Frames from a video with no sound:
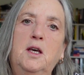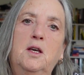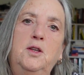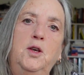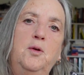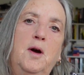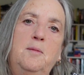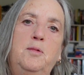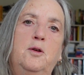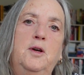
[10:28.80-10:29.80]
a new
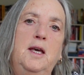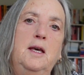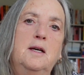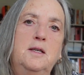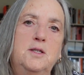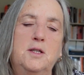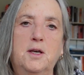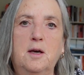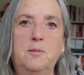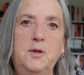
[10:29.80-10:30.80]
employee into the
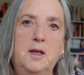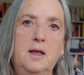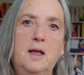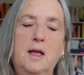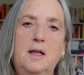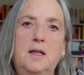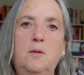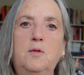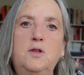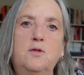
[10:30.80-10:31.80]
company, then
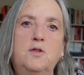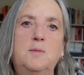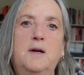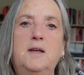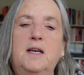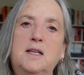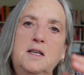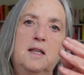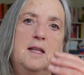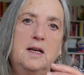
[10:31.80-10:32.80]
we talked about
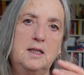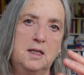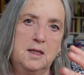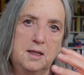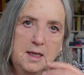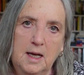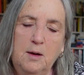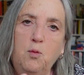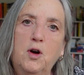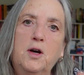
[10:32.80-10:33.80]
getting that
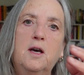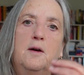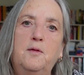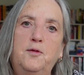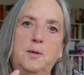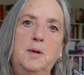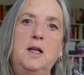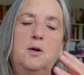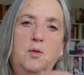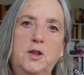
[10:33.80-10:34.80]
worker
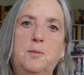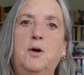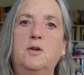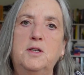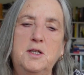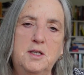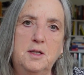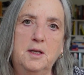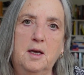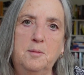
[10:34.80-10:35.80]
familiar with the policies
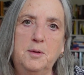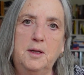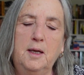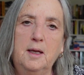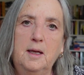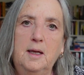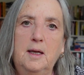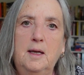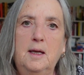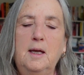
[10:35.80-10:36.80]
in the company.
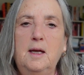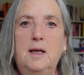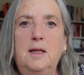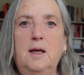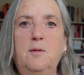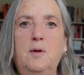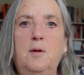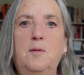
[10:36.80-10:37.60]
Now,